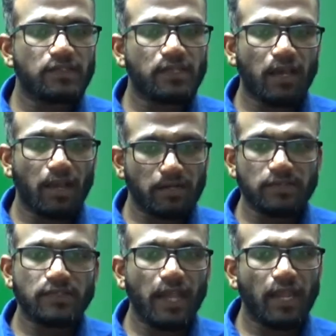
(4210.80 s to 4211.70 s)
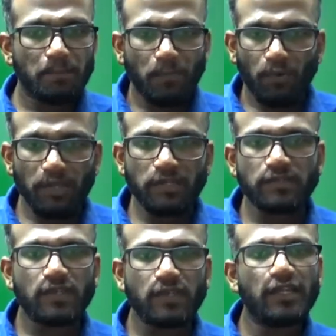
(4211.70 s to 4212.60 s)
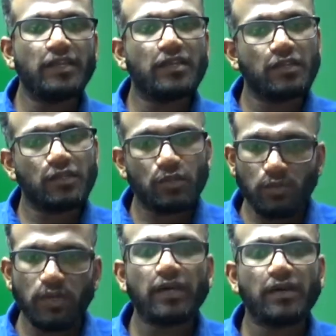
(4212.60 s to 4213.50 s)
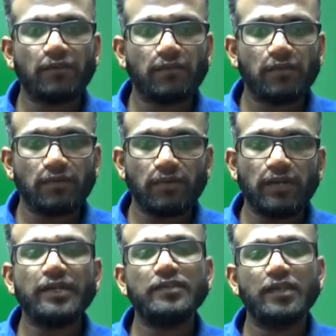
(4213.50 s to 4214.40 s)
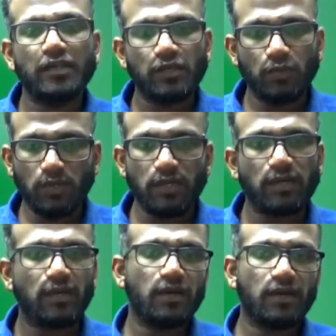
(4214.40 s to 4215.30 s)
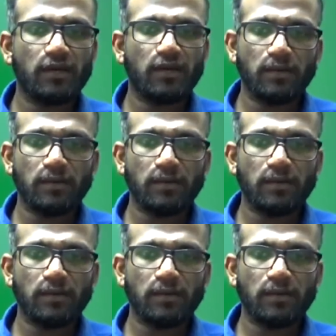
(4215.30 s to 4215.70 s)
understanding points in your words, your